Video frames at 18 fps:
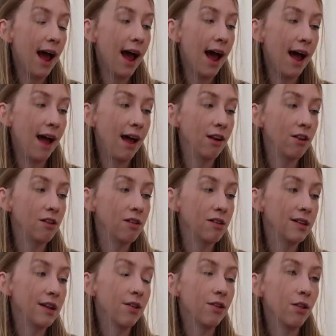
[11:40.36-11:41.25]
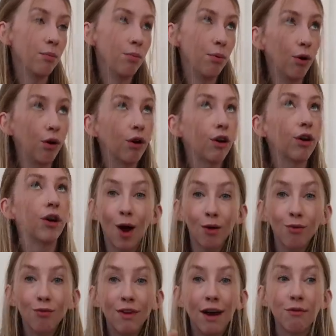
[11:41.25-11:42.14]
and the book
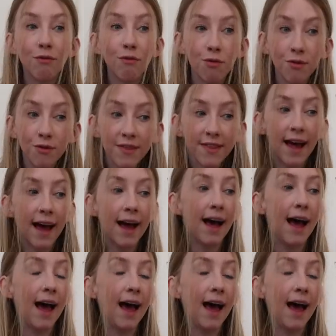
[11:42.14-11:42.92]
unravels that